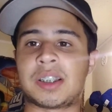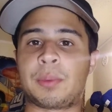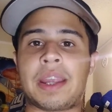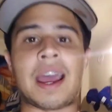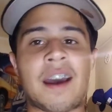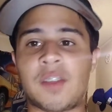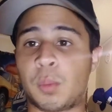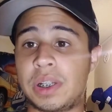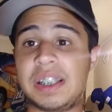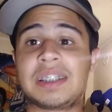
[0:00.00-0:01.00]
that we have, that
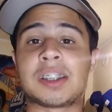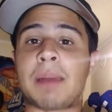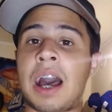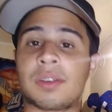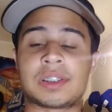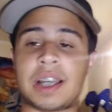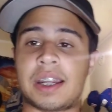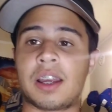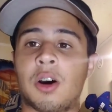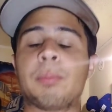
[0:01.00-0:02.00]
we need some outside
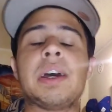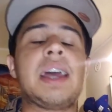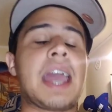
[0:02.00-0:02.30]
help.